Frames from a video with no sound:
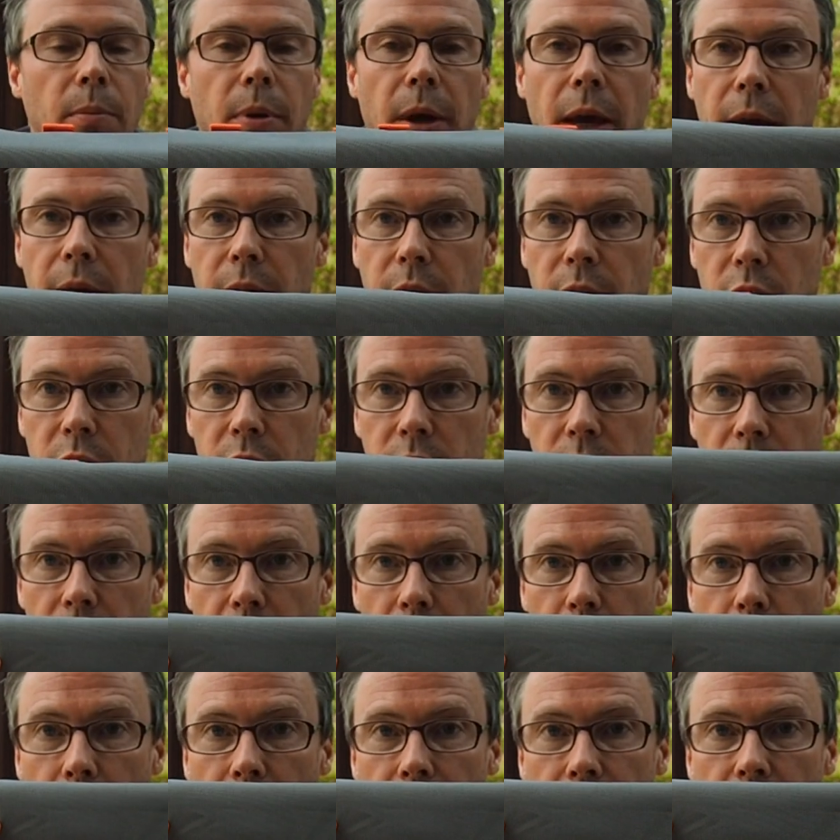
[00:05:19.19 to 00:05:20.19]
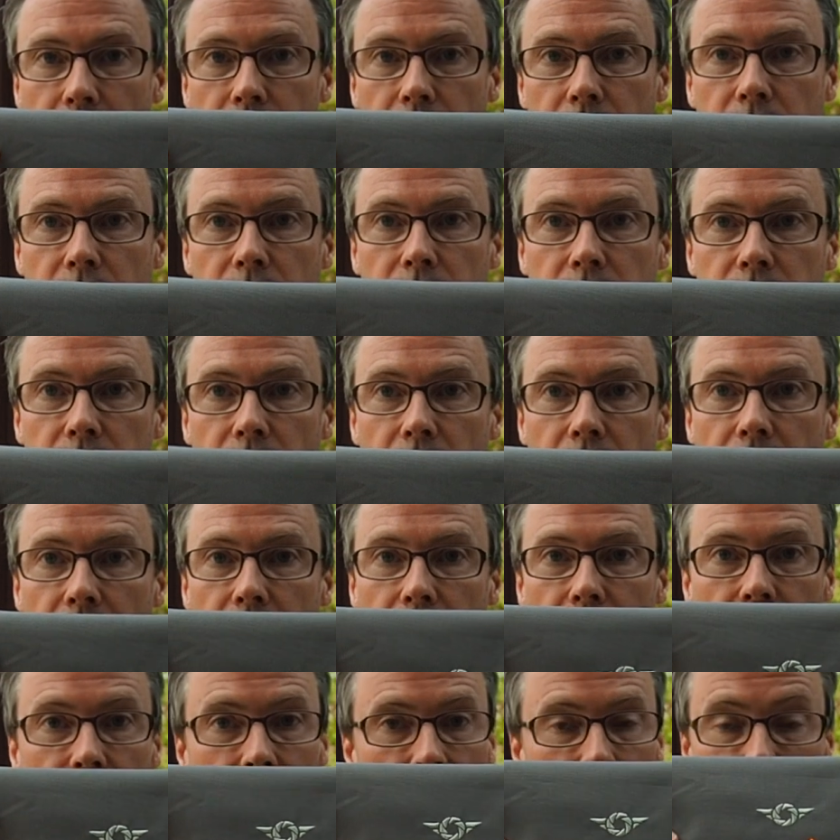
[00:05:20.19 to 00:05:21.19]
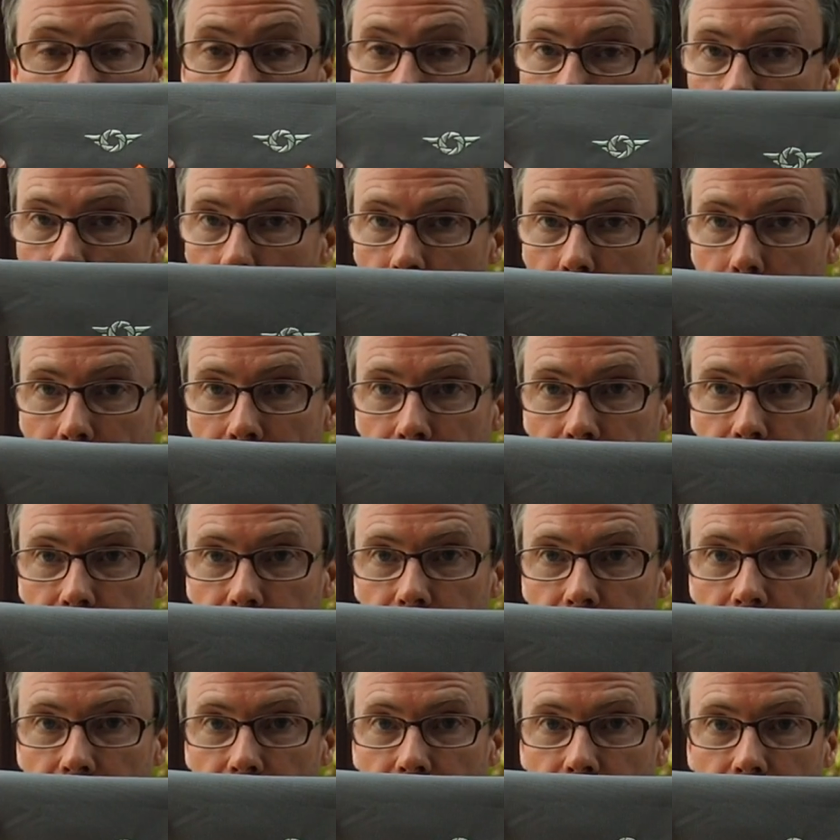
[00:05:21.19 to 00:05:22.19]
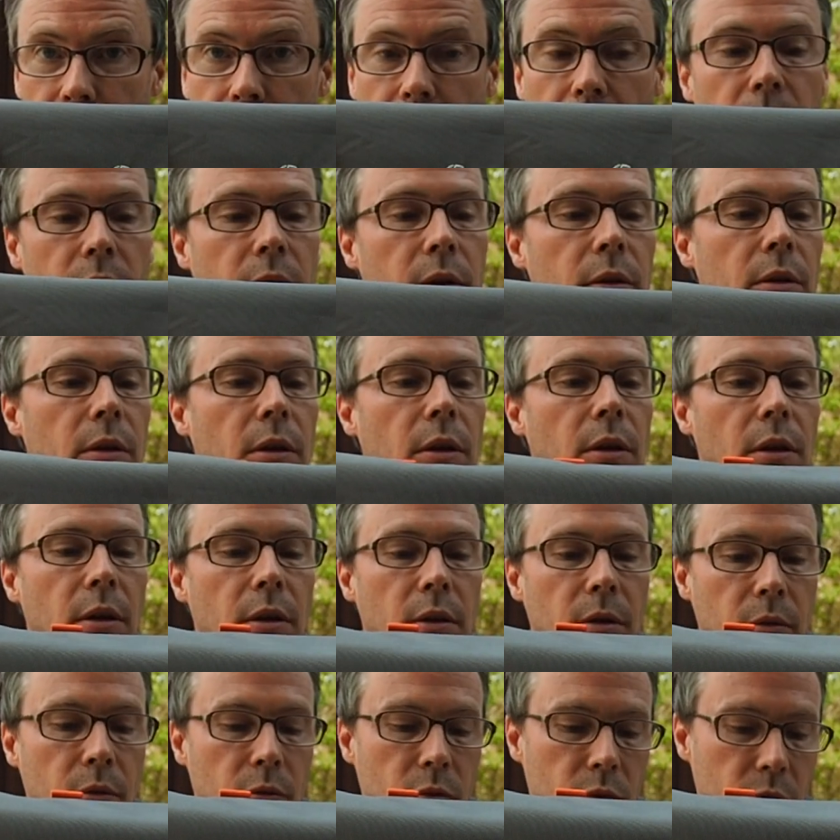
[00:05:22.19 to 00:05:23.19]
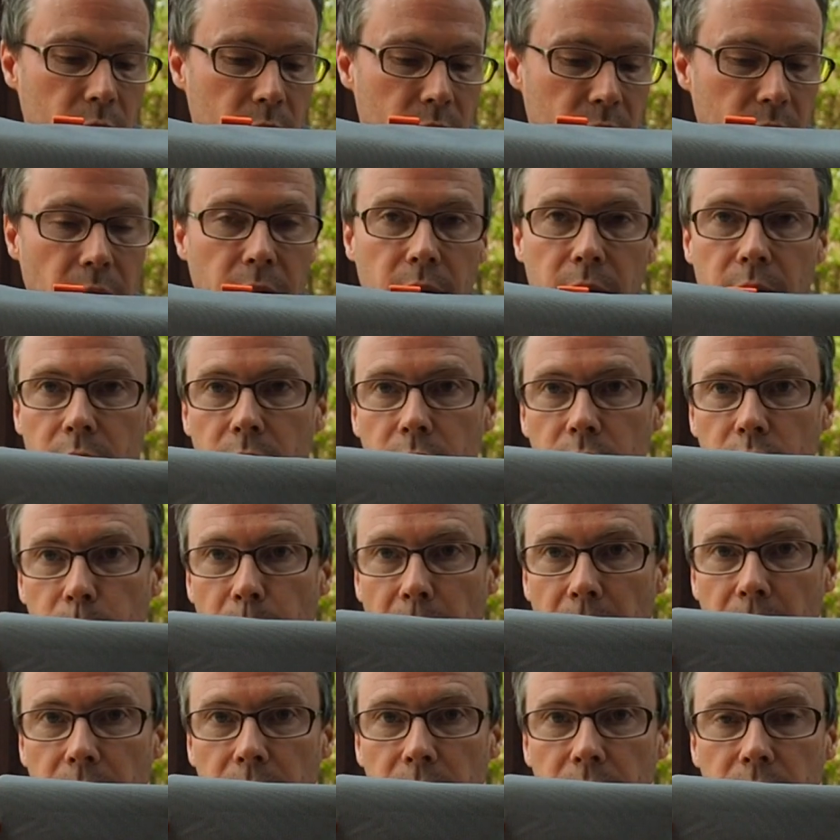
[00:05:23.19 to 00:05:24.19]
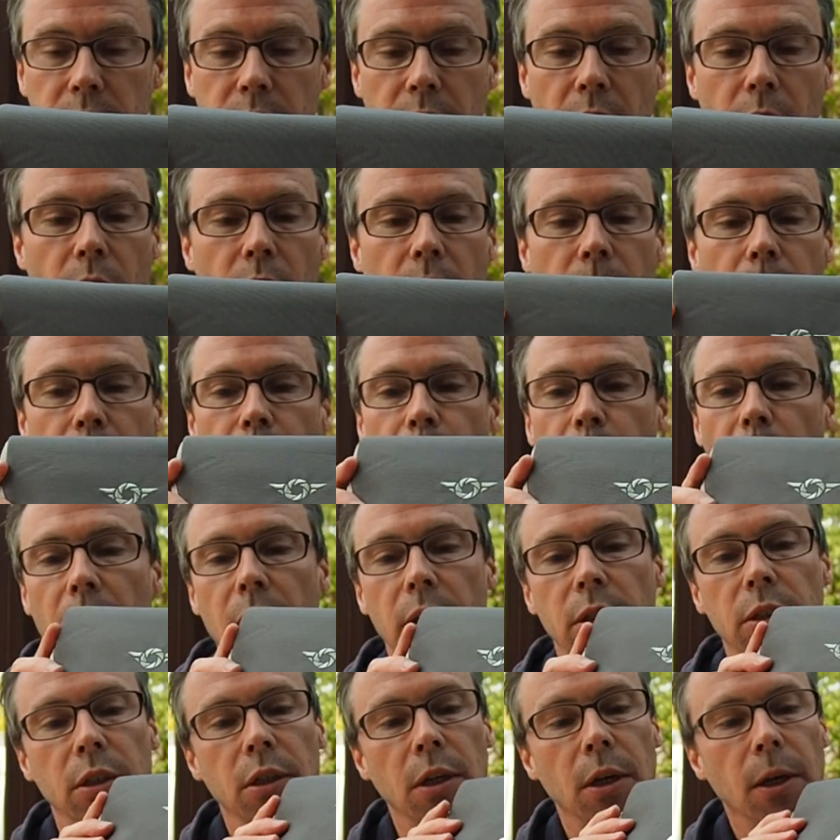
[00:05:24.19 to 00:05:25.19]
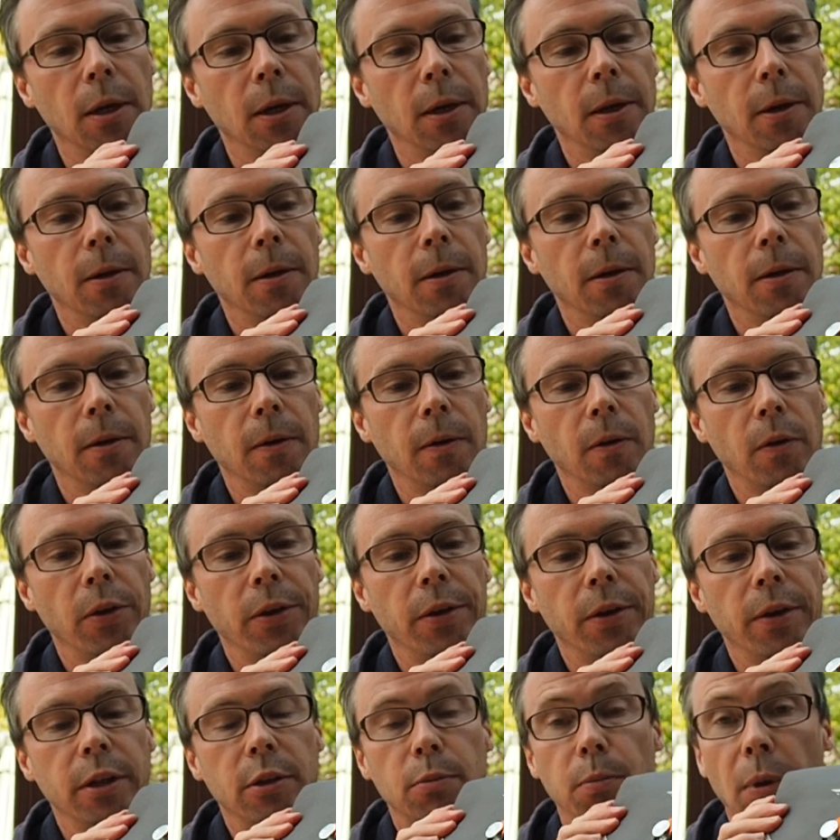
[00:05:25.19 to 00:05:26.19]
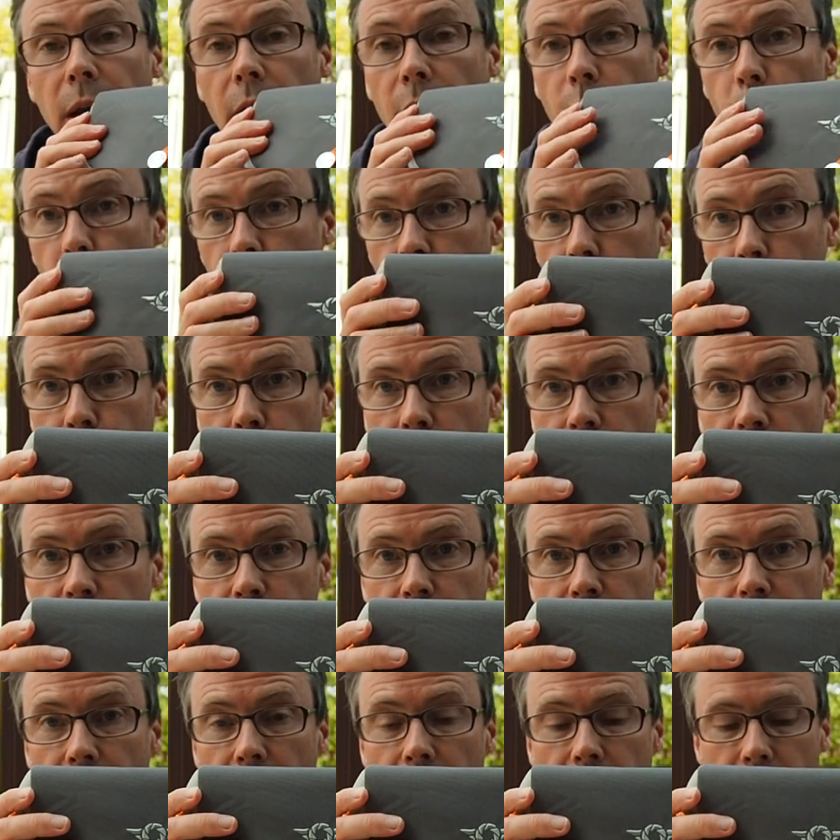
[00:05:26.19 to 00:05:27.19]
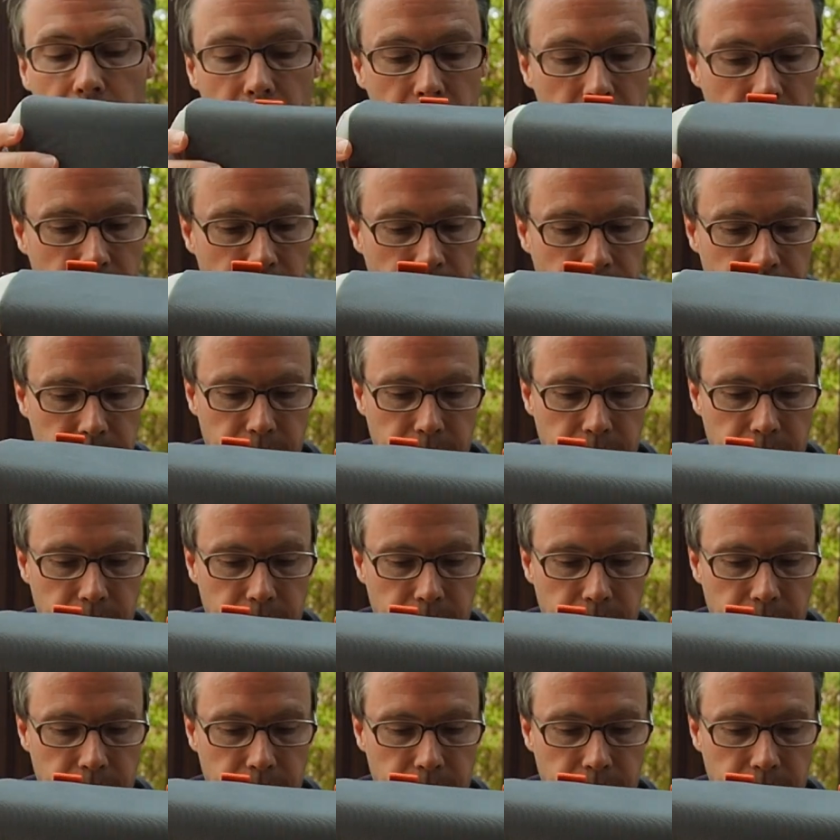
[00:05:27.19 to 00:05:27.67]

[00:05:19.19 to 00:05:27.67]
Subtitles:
page where you can read all about it and all the technical specs and so on. But it's made of waterproof material.